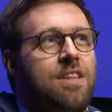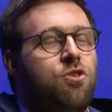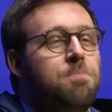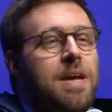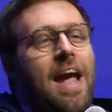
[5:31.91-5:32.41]

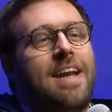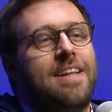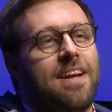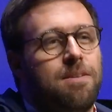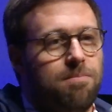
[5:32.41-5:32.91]
could be any
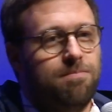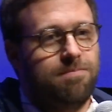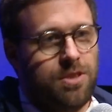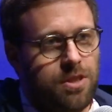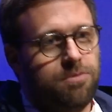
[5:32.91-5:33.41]
time.
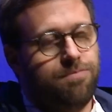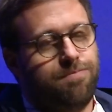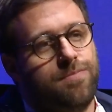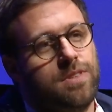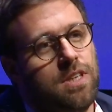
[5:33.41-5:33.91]

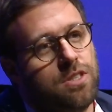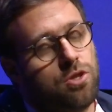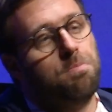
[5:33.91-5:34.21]
So,